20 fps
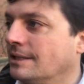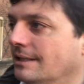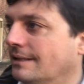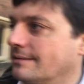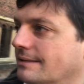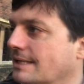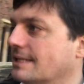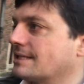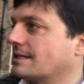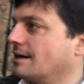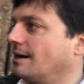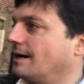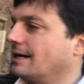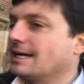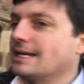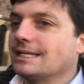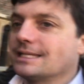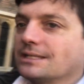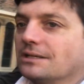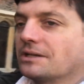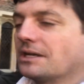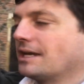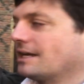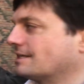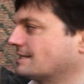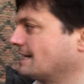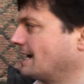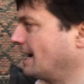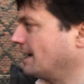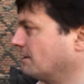Now this guy, he's looking
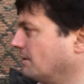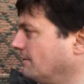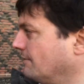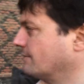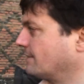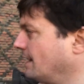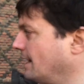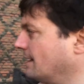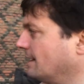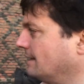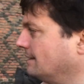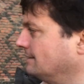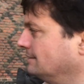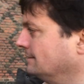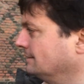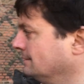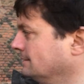a tad off color.